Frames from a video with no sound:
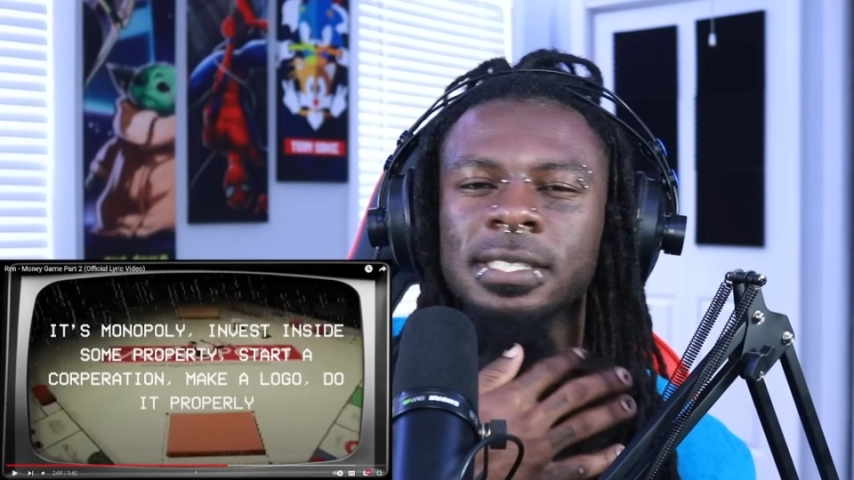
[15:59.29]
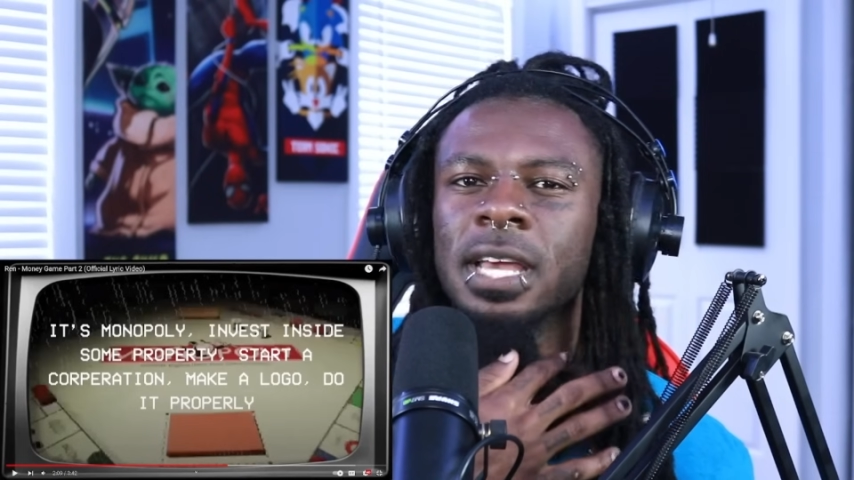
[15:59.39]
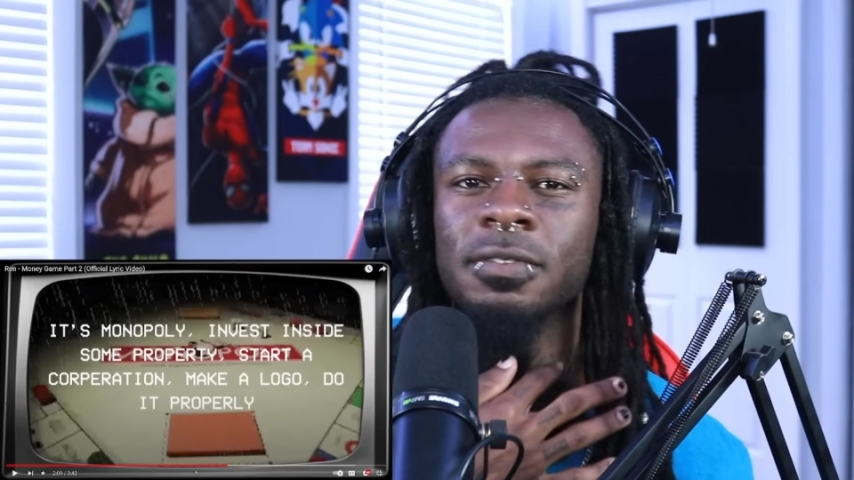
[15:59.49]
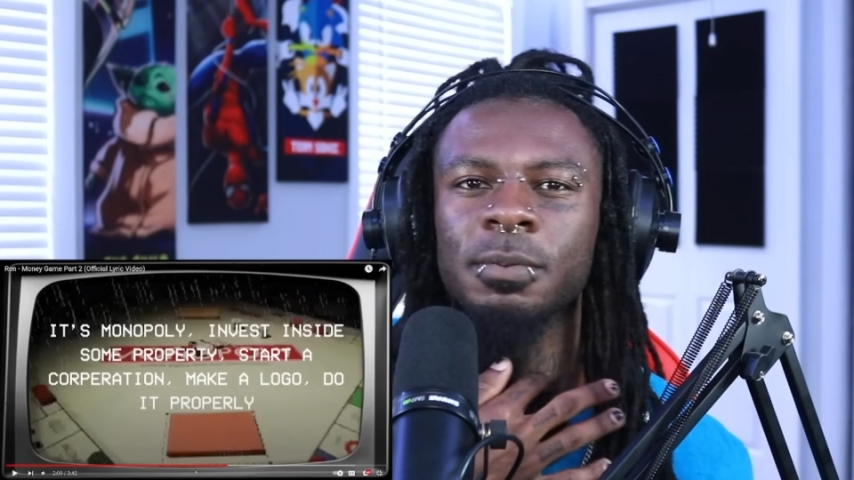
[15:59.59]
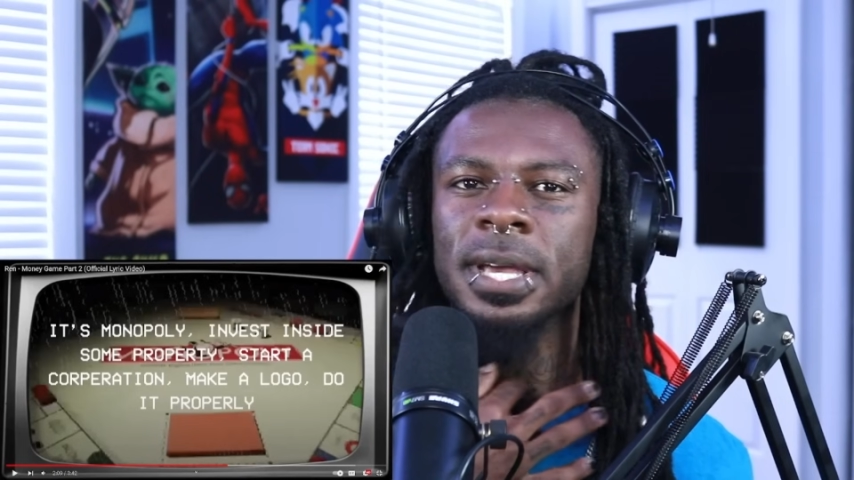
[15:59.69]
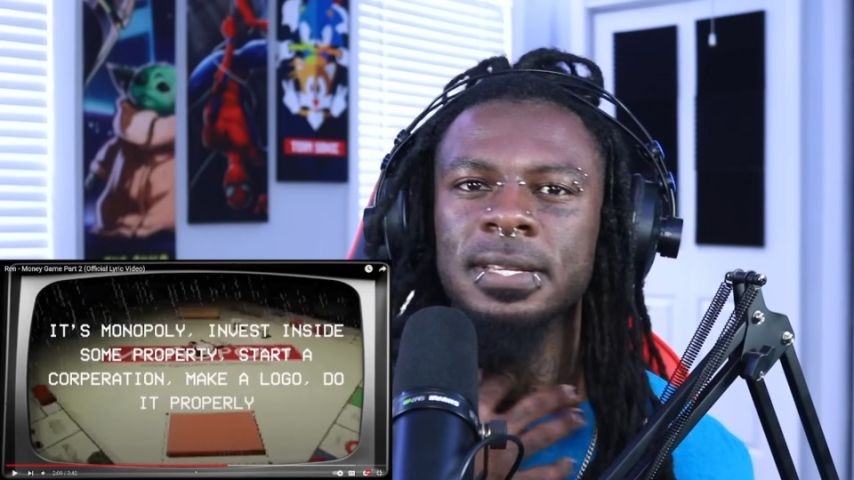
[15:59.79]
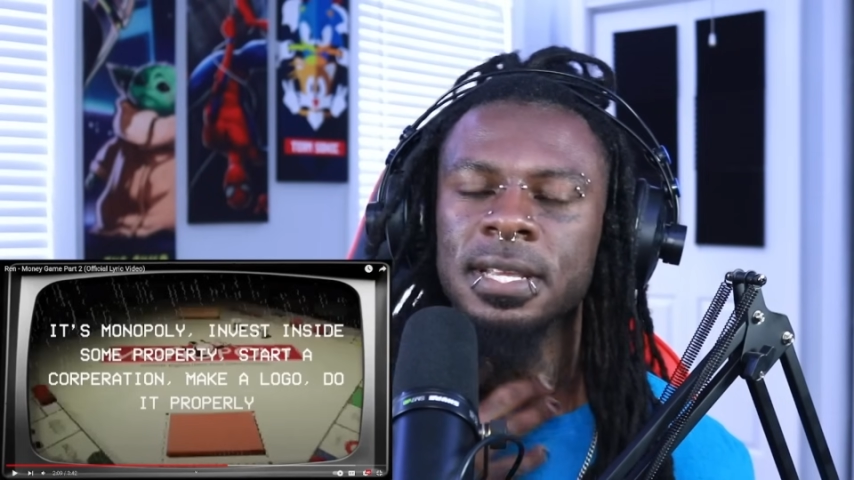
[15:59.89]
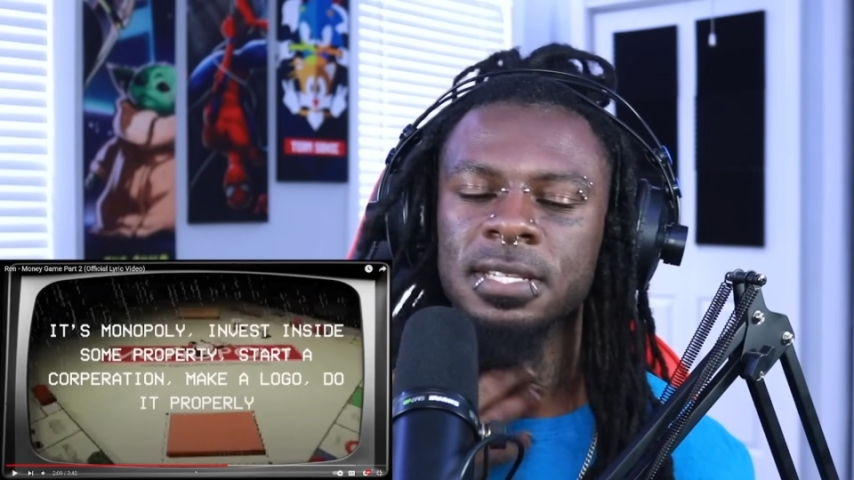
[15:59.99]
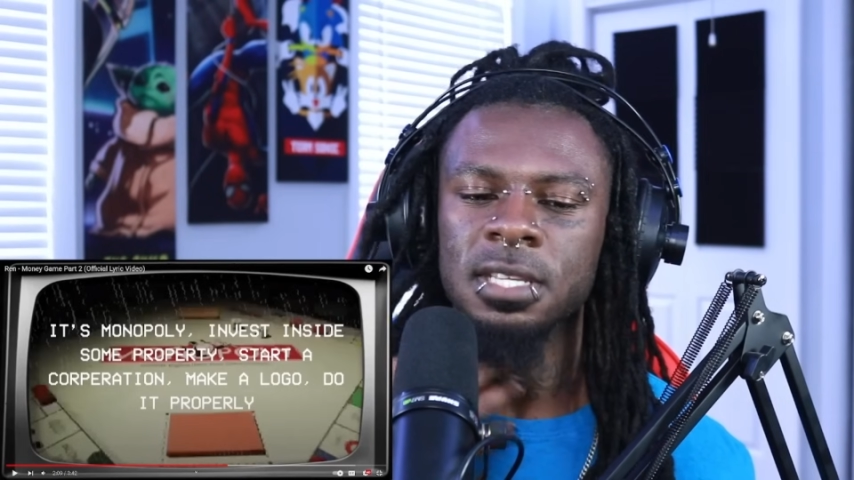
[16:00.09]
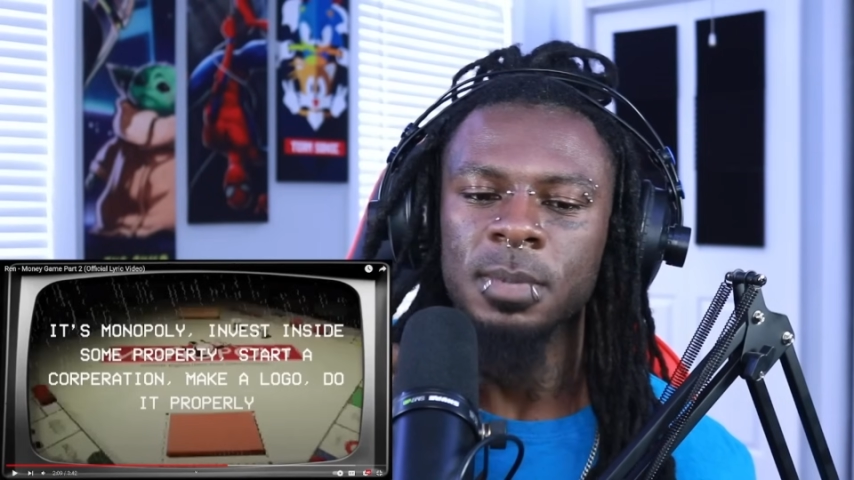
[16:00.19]
never made
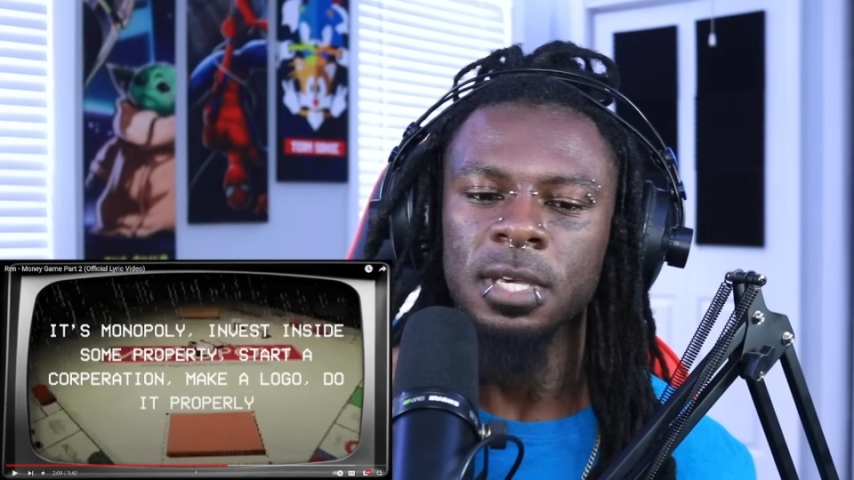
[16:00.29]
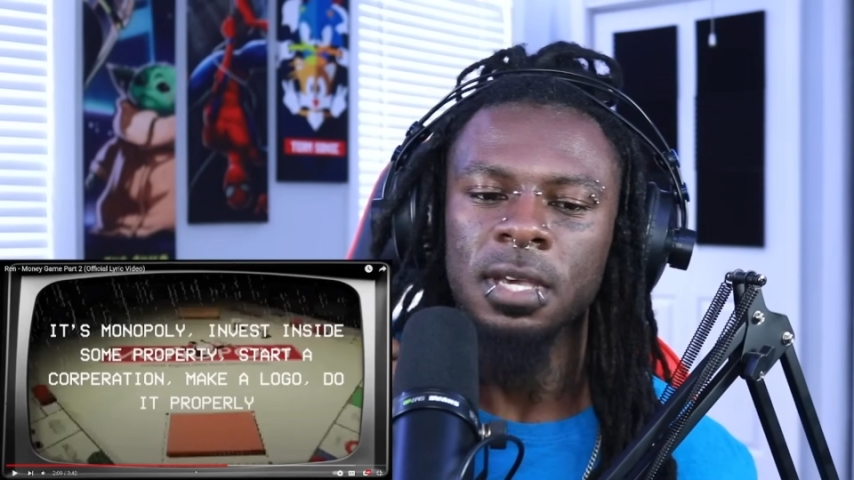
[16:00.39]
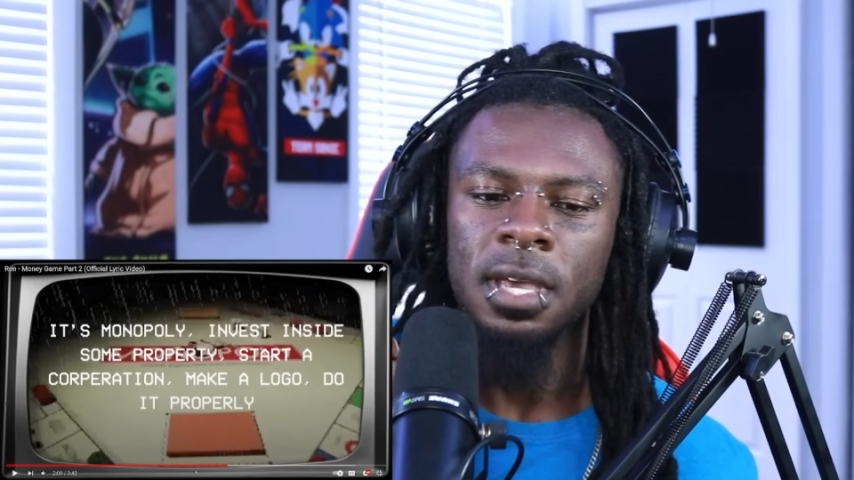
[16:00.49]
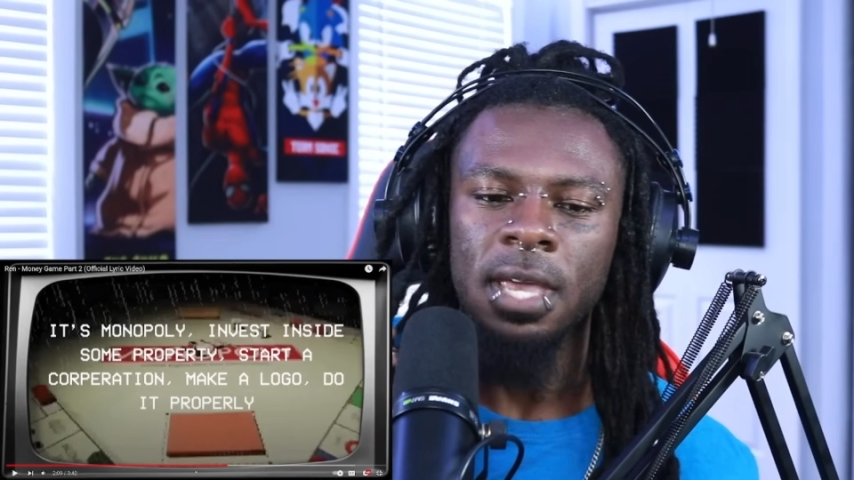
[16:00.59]
sense to me.